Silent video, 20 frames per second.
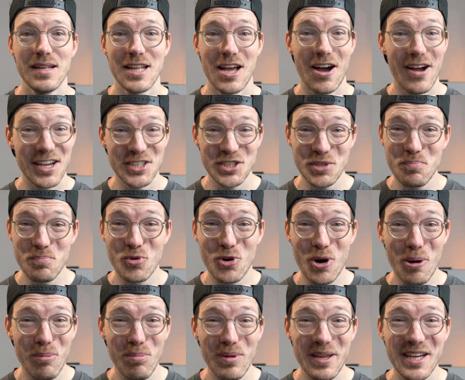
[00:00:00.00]
Now, as you
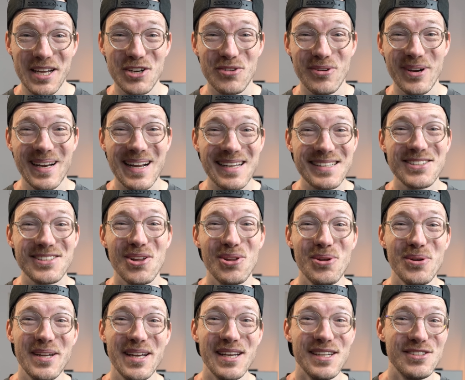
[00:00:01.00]
probably agree, that's not
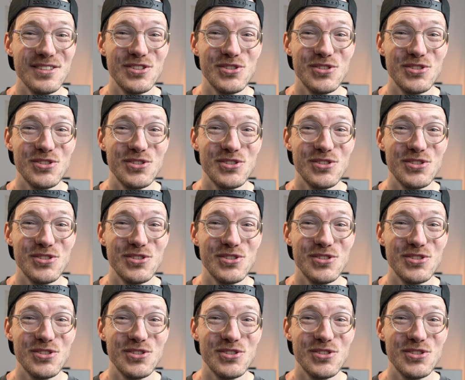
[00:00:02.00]
looking